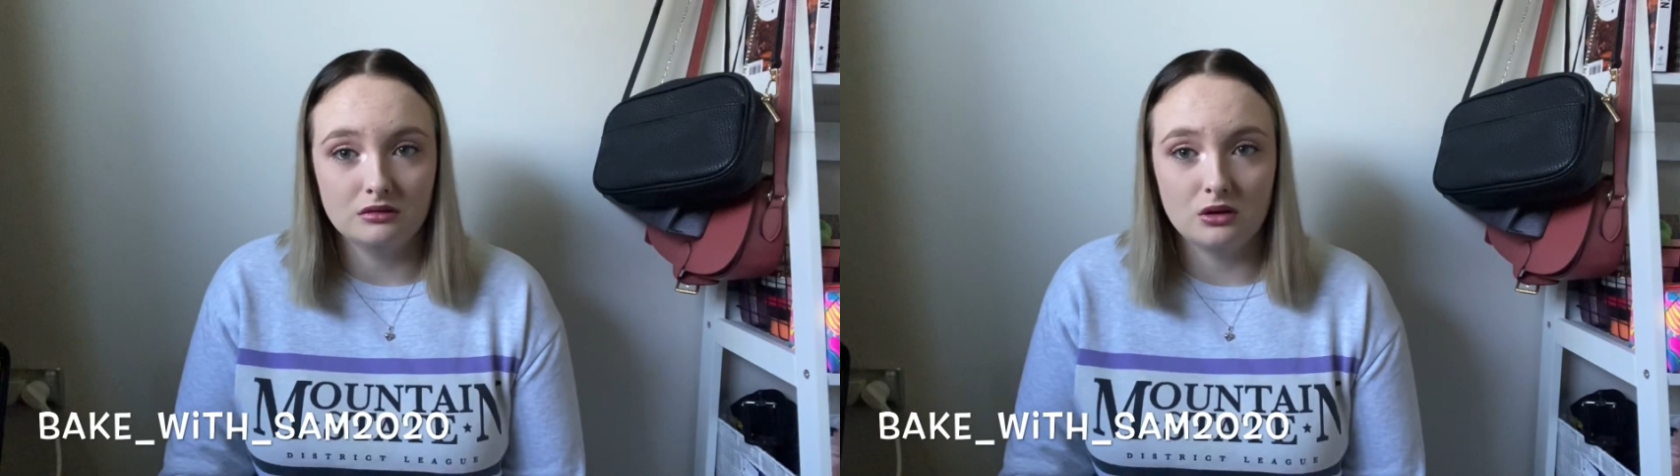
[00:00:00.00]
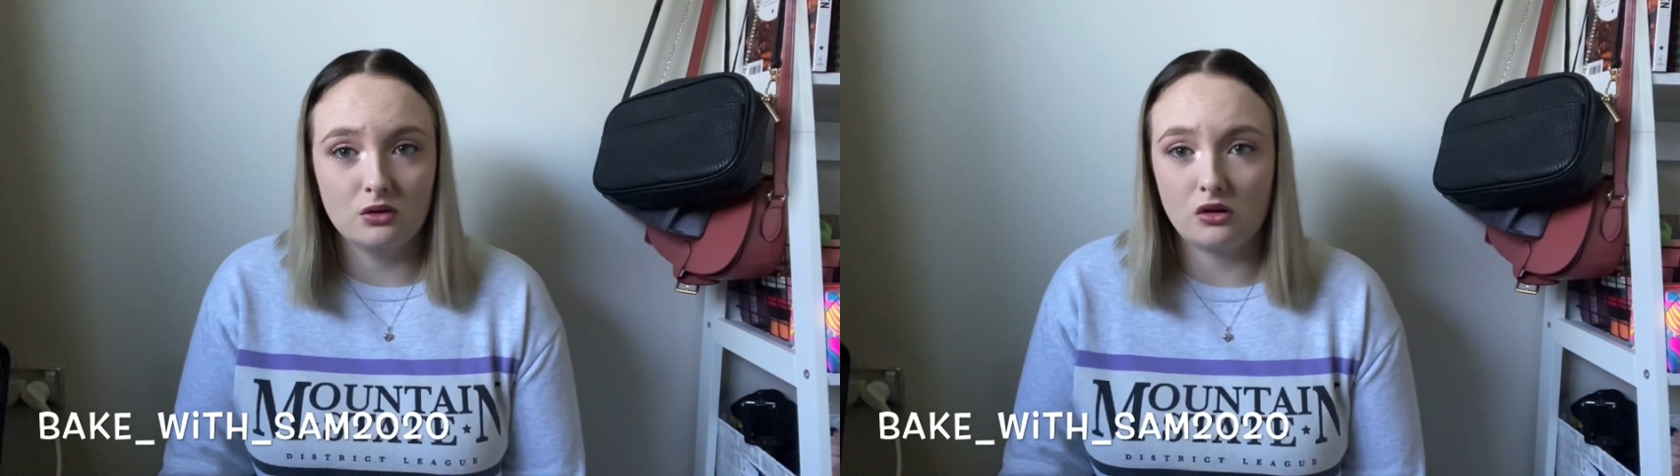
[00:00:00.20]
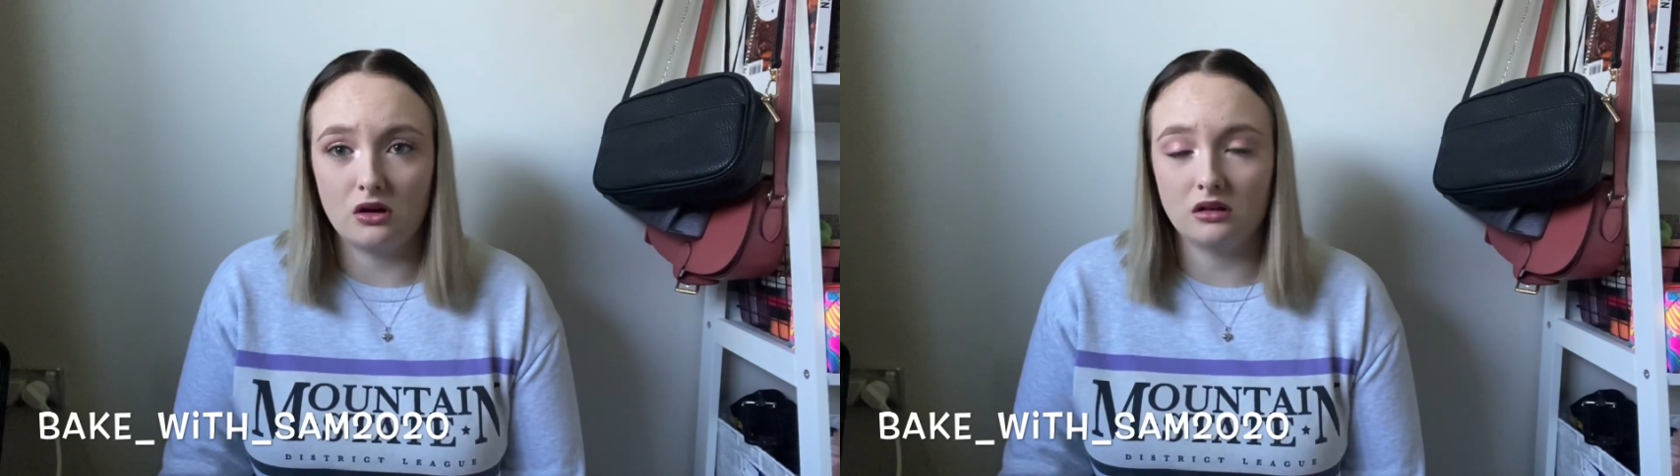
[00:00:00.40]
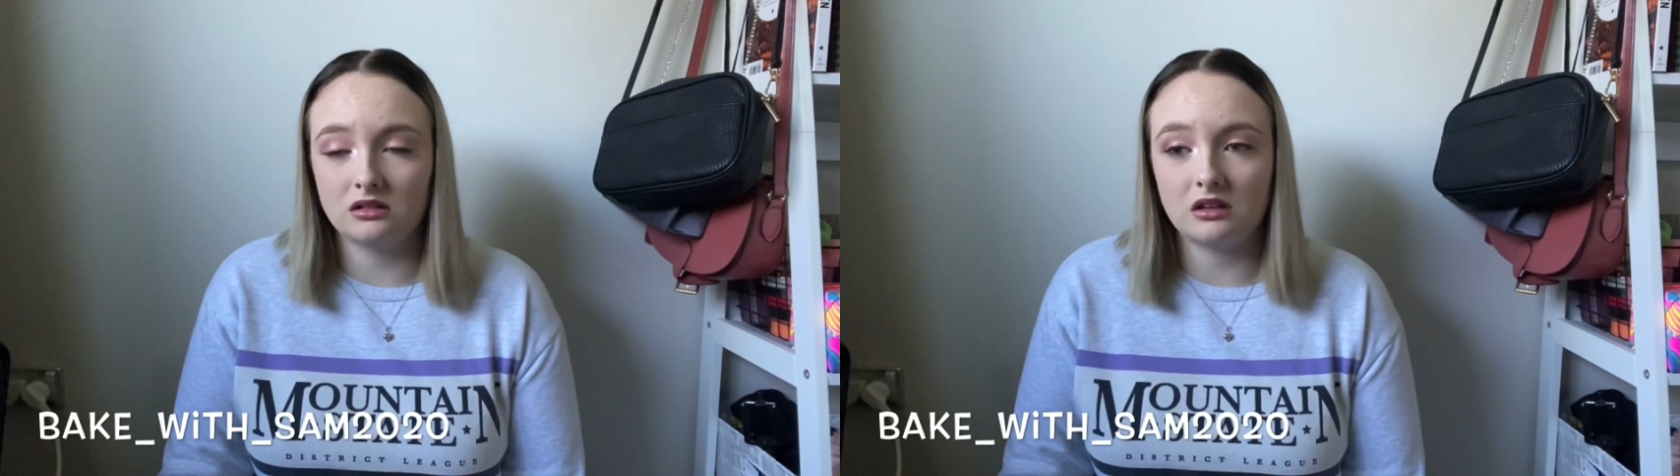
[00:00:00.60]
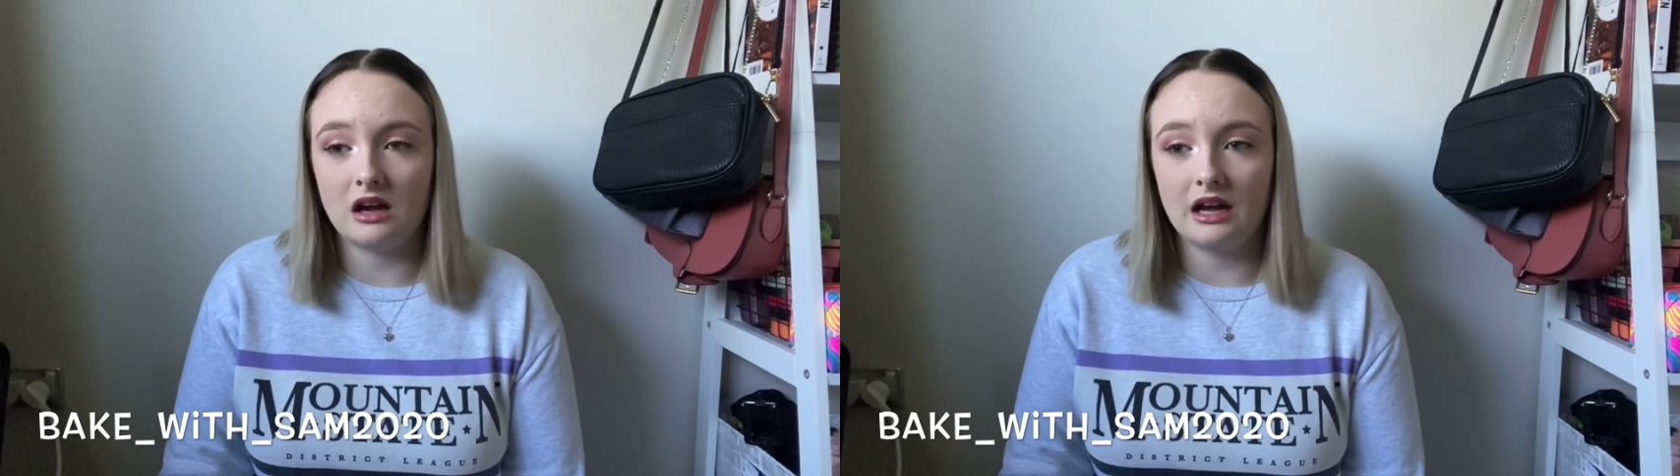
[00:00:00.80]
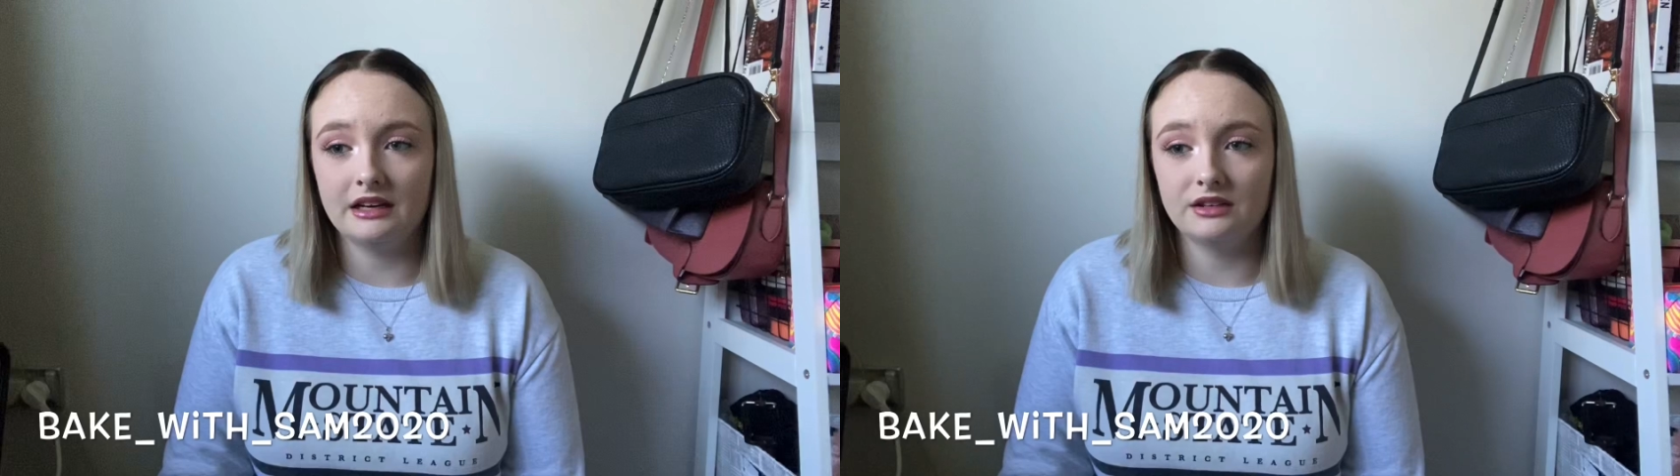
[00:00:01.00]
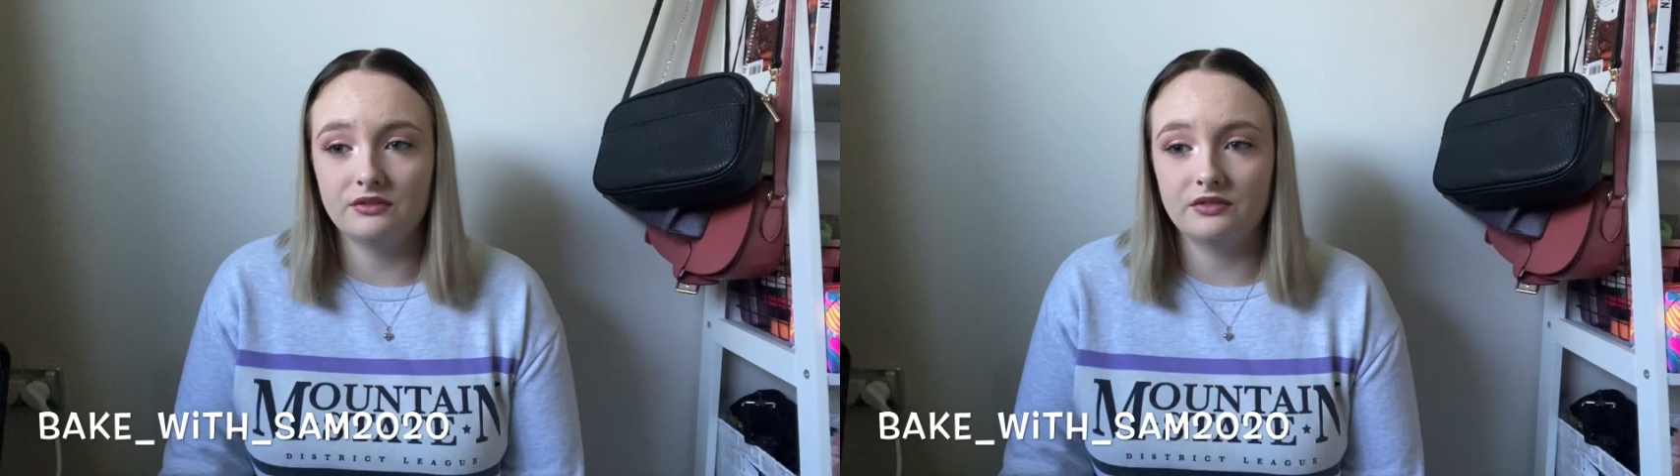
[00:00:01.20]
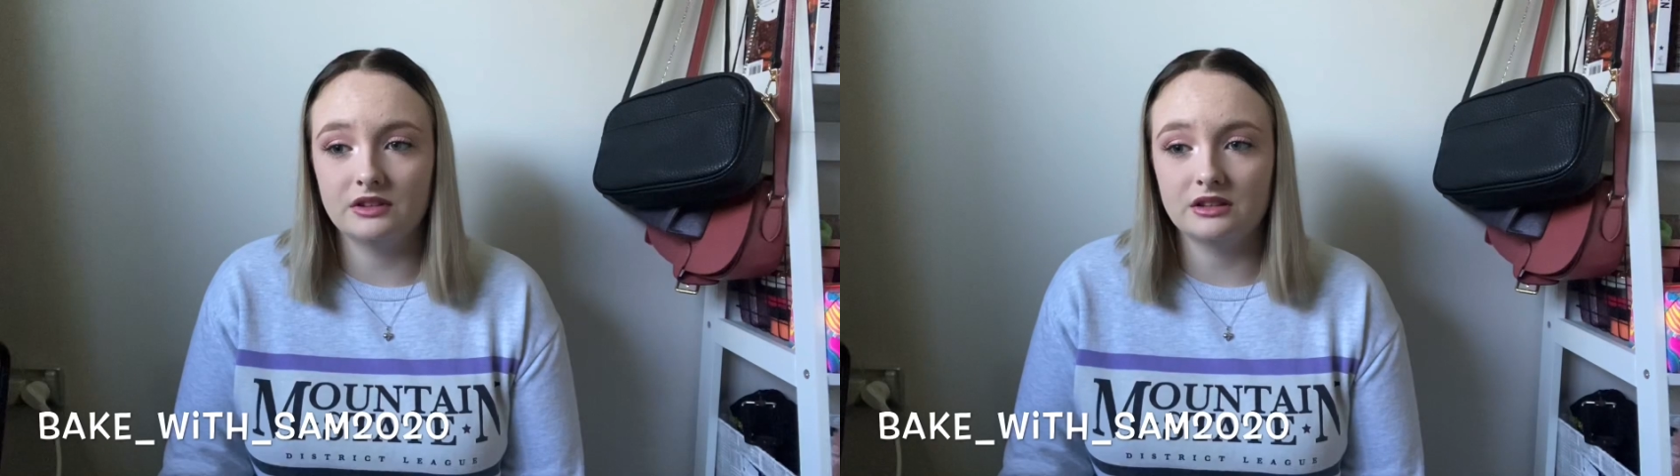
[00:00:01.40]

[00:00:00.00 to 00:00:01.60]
all got kind of